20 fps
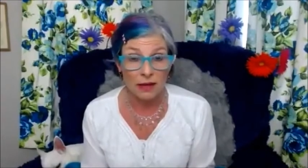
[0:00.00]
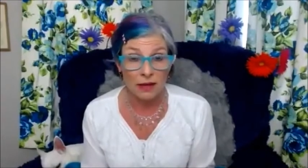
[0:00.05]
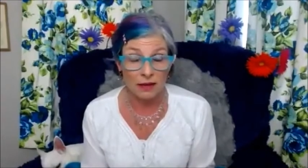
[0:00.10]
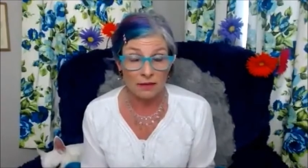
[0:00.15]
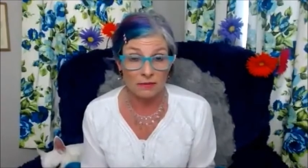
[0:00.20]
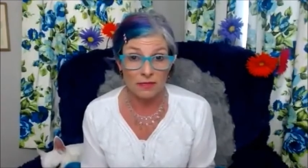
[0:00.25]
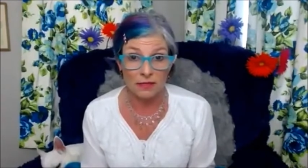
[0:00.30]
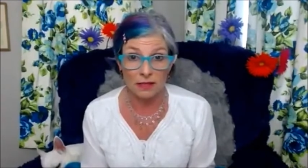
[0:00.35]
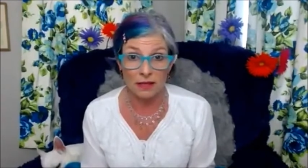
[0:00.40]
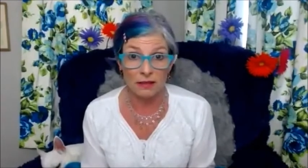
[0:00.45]

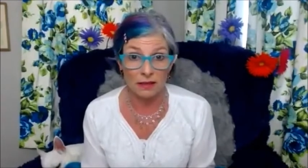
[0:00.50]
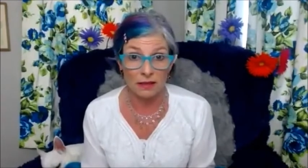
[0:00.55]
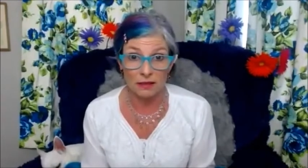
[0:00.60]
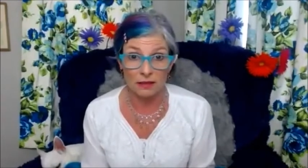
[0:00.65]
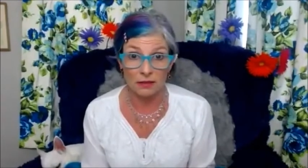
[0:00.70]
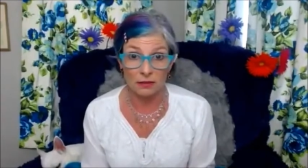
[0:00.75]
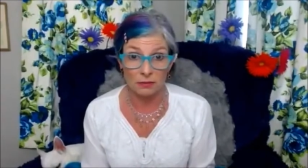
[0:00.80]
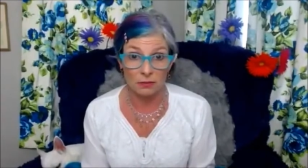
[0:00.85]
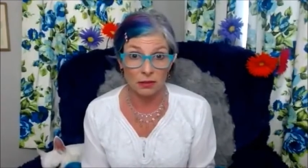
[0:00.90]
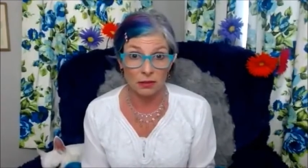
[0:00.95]
have said that
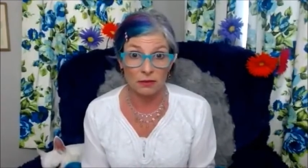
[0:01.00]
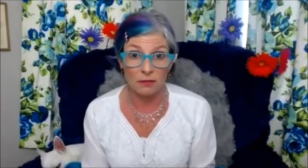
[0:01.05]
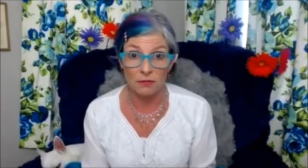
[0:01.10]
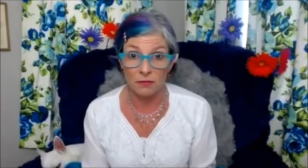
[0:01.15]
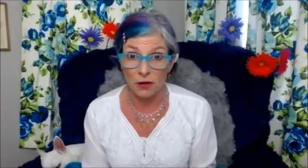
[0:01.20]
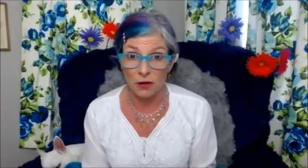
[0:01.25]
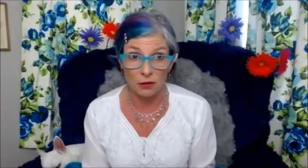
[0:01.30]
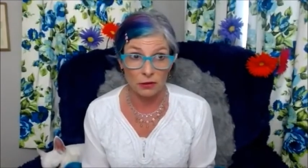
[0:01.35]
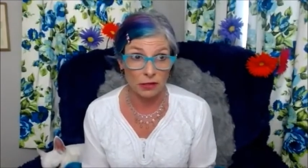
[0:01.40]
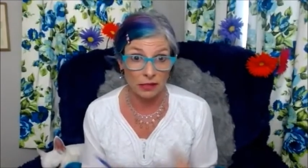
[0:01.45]
they're really
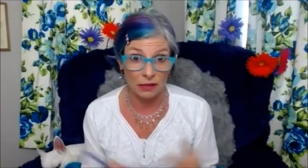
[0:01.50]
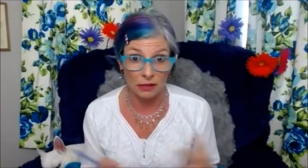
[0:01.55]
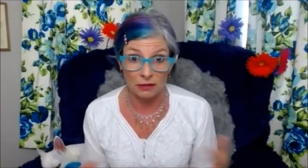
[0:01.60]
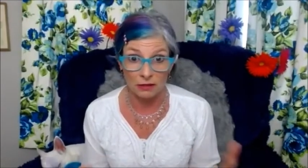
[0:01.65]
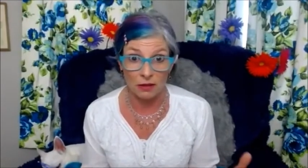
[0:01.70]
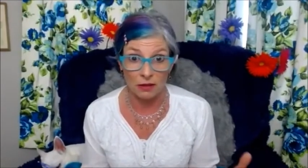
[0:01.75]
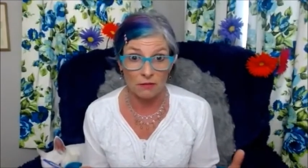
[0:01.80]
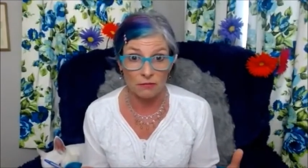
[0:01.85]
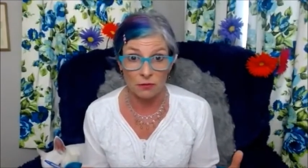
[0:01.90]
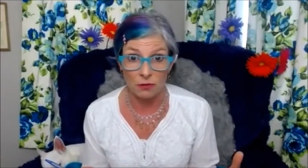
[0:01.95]
falling
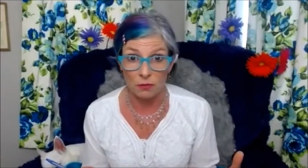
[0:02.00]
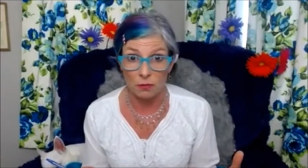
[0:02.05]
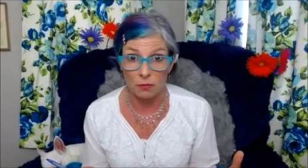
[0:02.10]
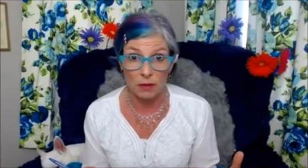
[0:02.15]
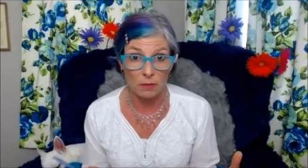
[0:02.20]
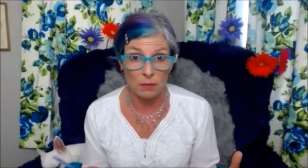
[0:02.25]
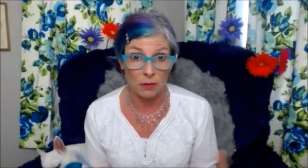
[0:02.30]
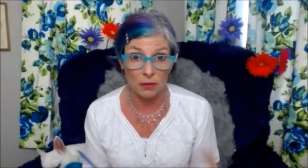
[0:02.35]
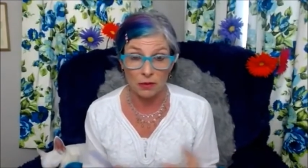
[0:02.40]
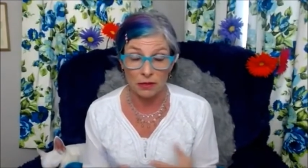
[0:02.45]
in love with
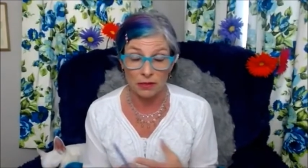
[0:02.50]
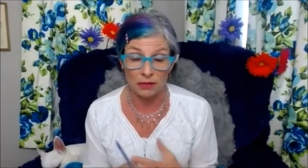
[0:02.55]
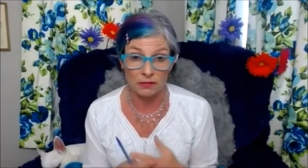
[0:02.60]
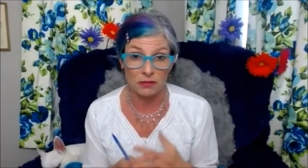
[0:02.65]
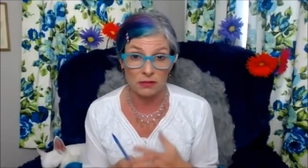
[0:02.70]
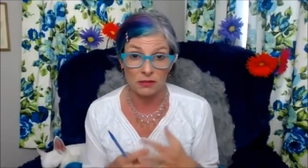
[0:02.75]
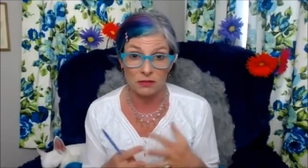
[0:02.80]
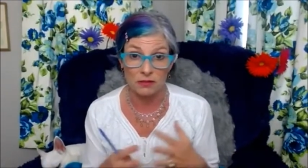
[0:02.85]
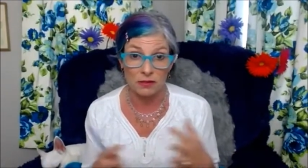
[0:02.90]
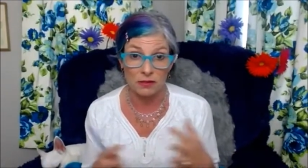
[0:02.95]
people and
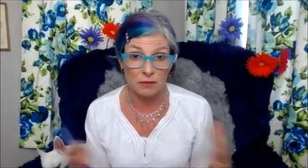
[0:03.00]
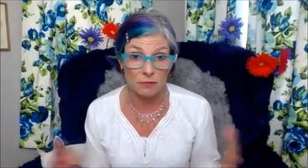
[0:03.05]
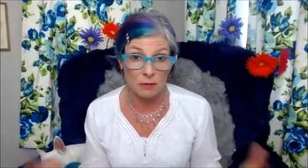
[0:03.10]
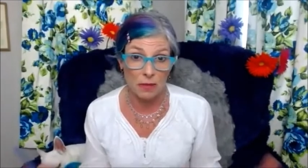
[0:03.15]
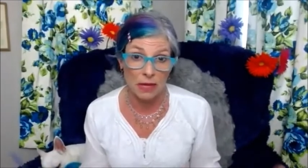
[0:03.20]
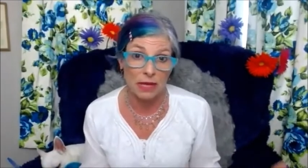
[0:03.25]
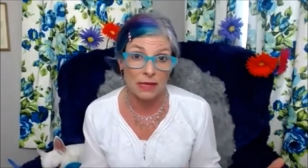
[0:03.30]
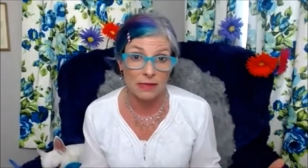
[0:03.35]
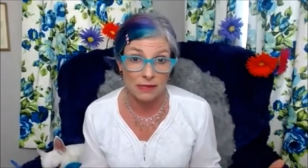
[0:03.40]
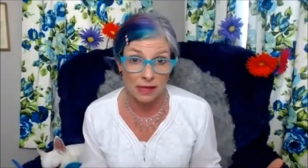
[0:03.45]
it's just
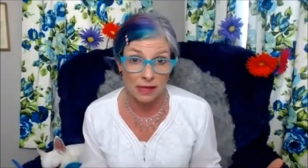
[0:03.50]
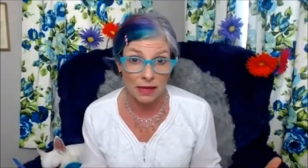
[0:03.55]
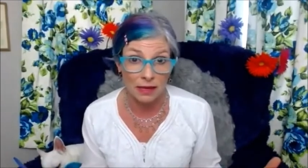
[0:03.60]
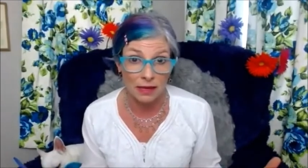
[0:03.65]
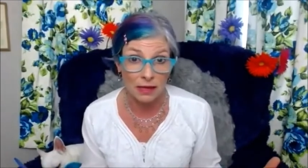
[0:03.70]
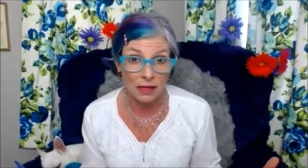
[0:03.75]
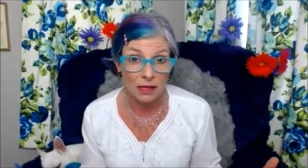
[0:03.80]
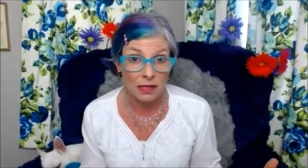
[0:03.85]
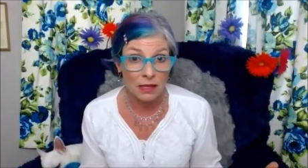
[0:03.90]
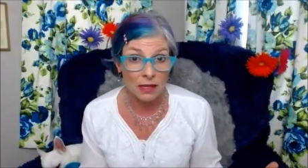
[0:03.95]

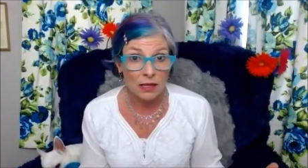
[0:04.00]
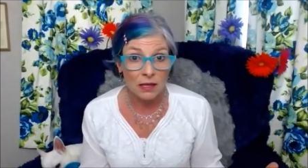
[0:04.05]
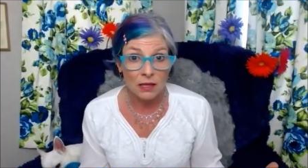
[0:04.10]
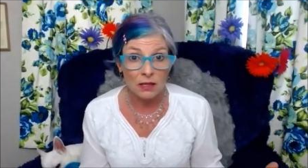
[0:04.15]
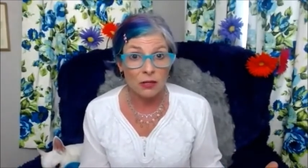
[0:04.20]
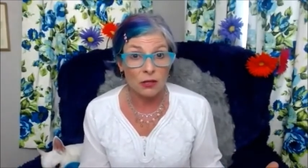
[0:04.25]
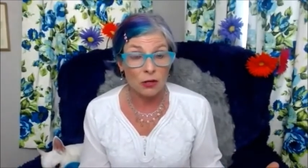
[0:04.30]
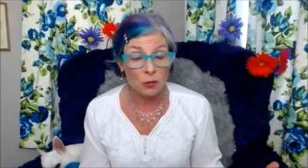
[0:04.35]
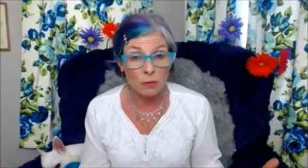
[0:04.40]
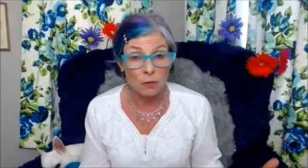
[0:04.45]
amazing.
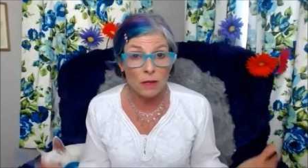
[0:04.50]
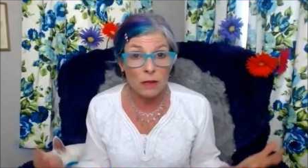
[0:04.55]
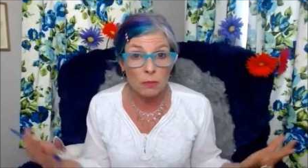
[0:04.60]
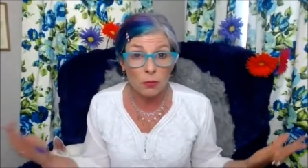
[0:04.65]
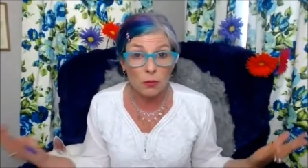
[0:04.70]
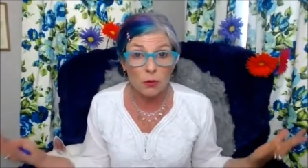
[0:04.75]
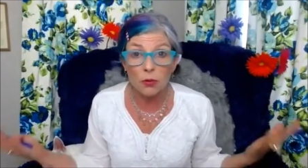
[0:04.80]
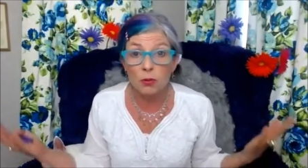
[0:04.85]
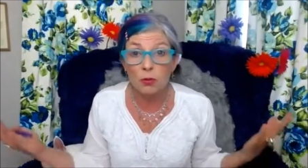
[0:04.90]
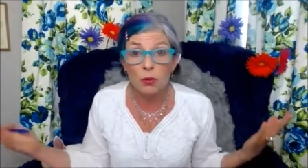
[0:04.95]
You know,
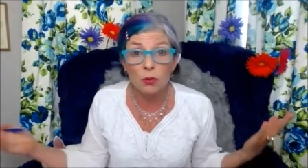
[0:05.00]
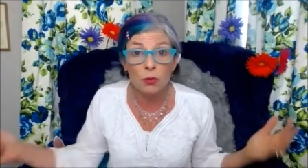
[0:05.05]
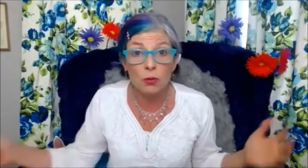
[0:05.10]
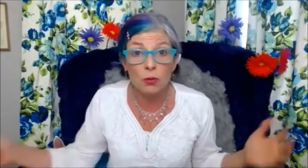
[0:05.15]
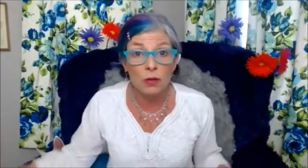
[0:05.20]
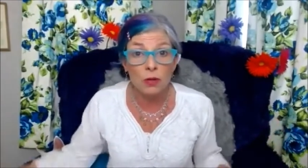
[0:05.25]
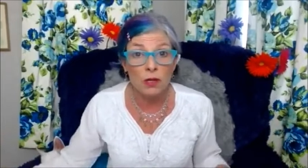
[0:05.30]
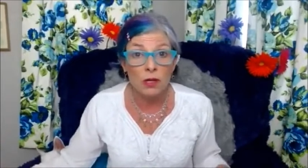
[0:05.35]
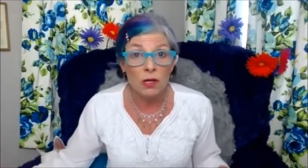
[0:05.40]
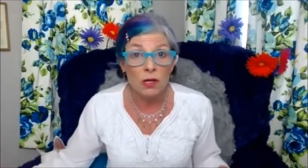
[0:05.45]
people who